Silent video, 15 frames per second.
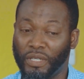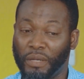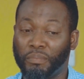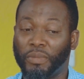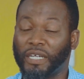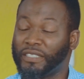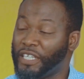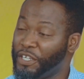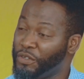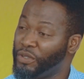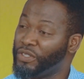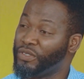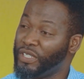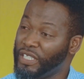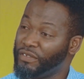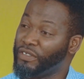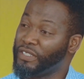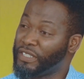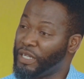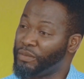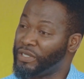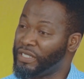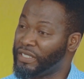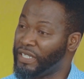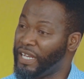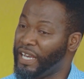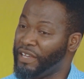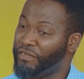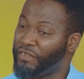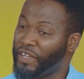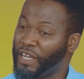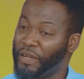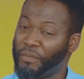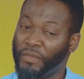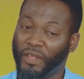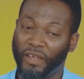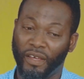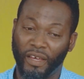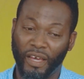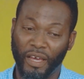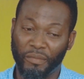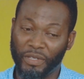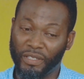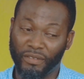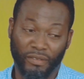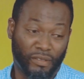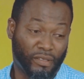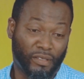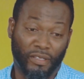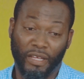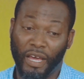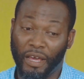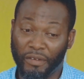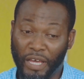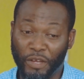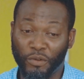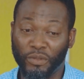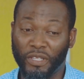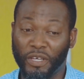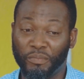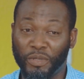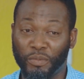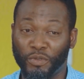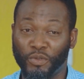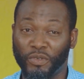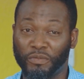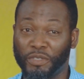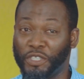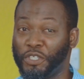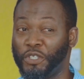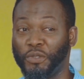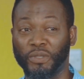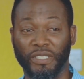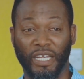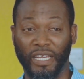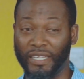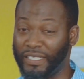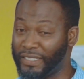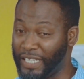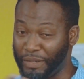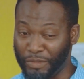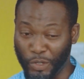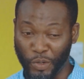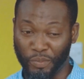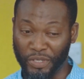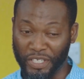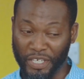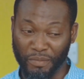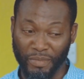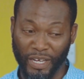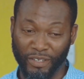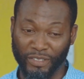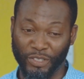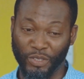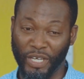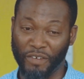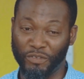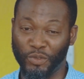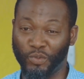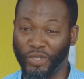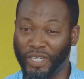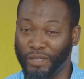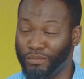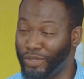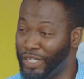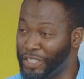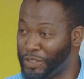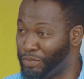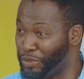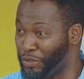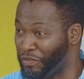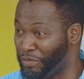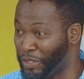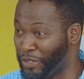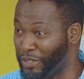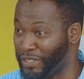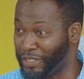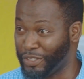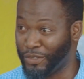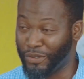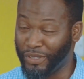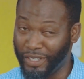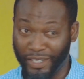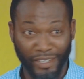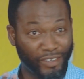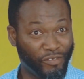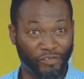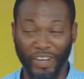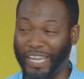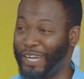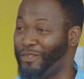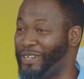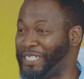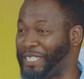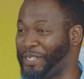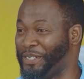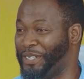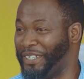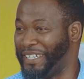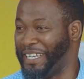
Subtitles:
impact are you going to leave on somebody's life? I mean, I know there are people who've been accused that anytime they open their mouths, you have to wear bulletproof because, fireworks are...